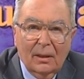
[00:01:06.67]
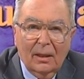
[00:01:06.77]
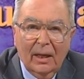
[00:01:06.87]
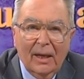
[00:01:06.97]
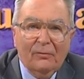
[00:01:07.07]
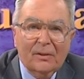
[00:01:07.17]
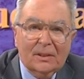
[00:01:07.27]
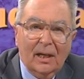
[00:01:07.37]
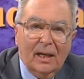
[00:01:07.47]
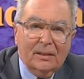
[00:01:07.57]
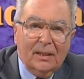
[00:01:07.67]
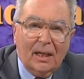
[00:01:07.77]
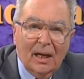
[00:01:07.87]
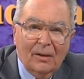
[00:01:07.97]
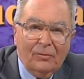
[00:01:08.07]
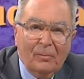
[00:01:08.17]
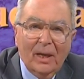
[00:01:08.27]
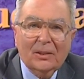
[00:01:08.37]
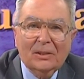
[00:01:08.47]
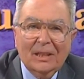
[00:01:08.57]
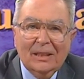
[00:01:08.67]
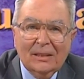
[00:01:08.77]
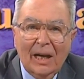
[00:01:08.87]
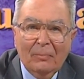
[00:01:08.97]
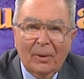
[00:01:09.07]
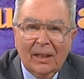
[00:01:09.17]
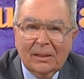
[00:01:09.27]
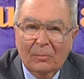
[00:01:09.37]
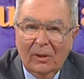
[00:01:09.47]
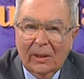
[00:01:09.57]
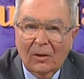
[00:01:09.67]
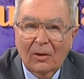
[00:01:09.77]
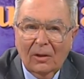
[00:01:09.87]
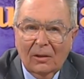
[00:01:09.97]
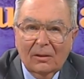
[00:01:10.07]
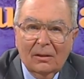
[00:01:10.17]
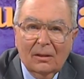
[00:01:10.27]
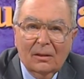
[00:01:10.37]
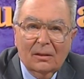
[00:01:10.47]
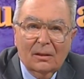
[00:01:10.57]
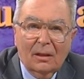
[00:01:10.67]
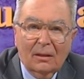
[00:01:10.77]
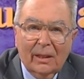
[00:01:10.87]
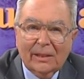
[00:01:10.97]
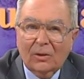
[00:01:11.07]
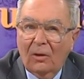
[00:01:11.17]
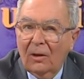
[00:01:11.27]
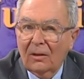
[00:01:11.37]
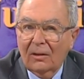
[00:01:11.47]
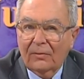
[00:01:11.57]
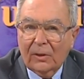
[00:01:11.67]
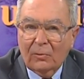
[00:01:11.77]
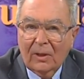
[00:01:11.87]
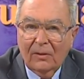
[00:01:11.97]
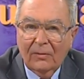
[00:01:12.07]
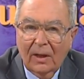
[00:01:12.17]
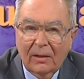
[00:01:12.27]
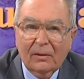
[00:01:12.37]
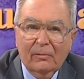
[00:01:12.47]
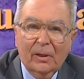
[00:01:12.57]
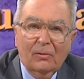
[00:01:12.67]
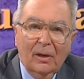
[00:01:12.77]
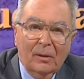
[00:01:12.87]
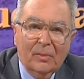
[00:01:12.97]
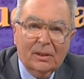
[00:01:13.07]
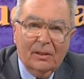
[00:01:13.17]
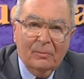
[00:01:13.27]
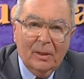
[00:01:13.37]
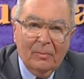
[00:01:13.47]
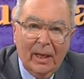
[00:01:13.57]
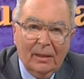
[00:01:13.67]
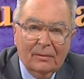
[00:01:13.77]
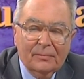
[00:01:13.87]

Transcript: I emphasize that confirmation is not possible at all unless all of the 12 other requirements have been met.